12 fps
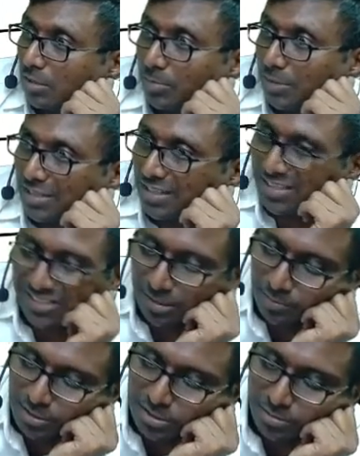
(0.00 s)
Percentage
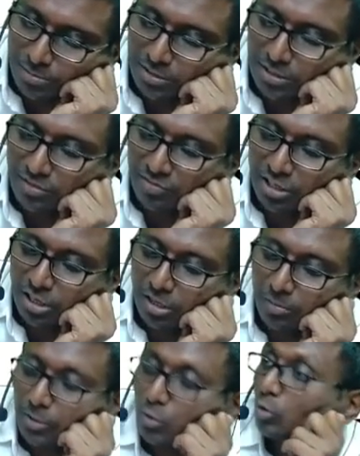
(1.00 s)
completion method will not
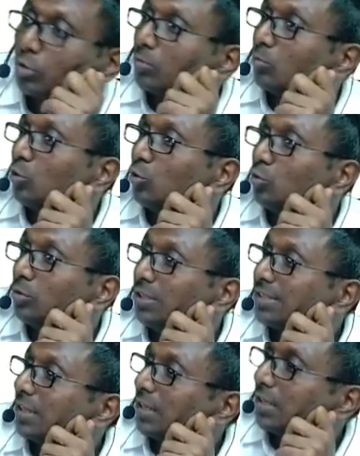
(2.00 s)
be suitable to
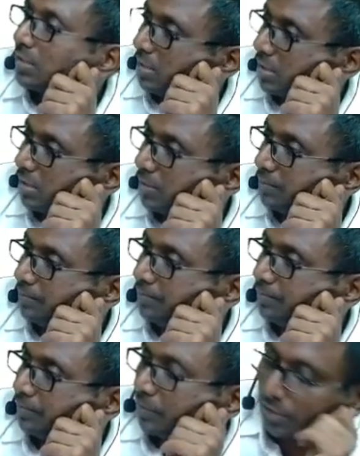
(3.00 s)
these cases.
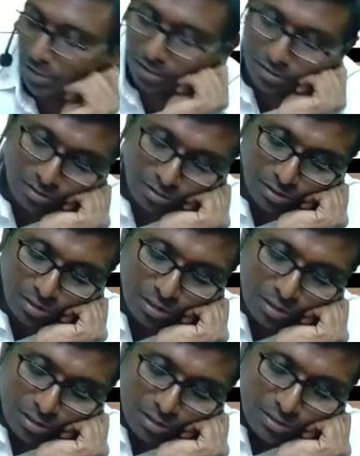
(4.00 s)
Right.
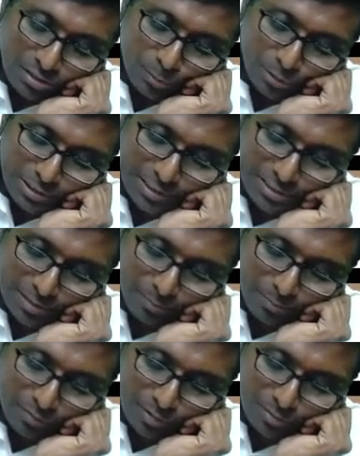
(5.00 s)
Suppose
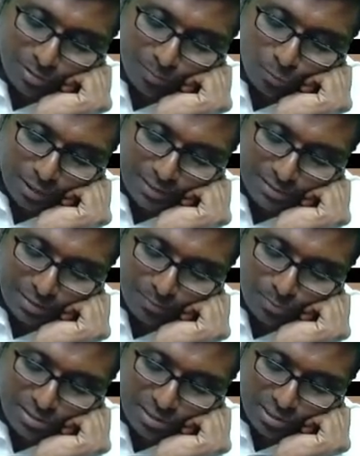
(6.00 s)
example, some more
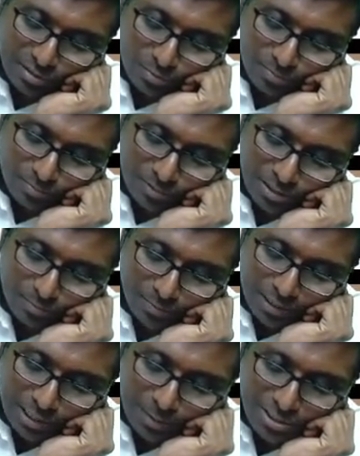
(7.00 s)
examples I'll keep.
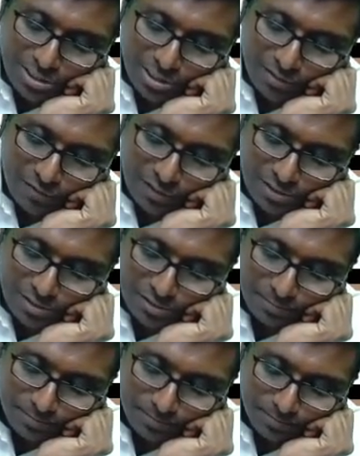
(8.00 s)
Admission fees.
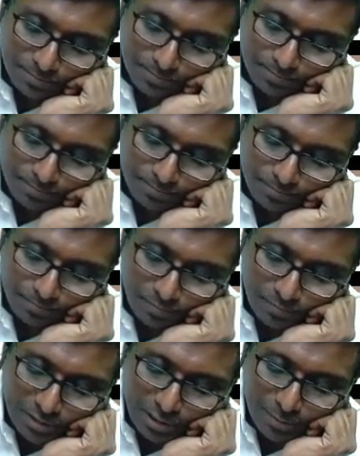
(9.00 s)

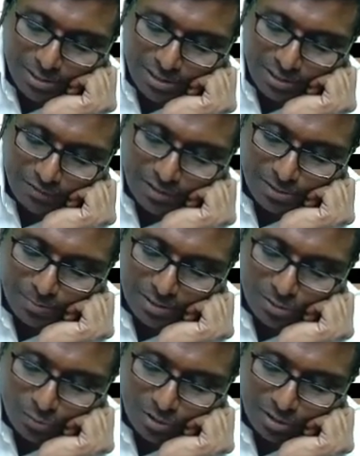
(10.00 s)
Admission fees
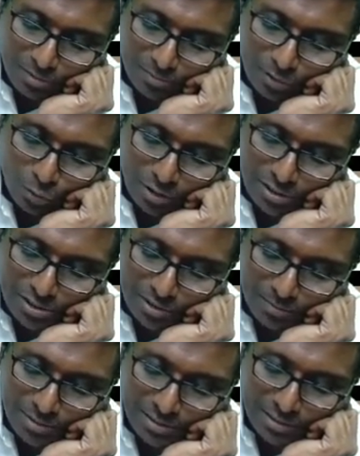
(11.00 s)
means what?
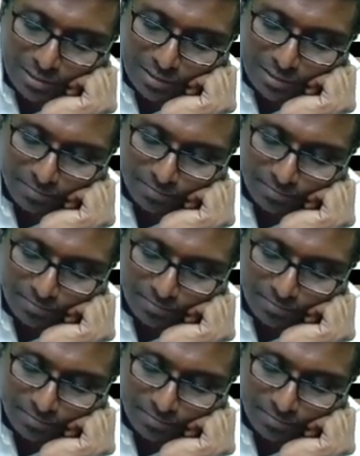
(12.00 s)
Donation basically.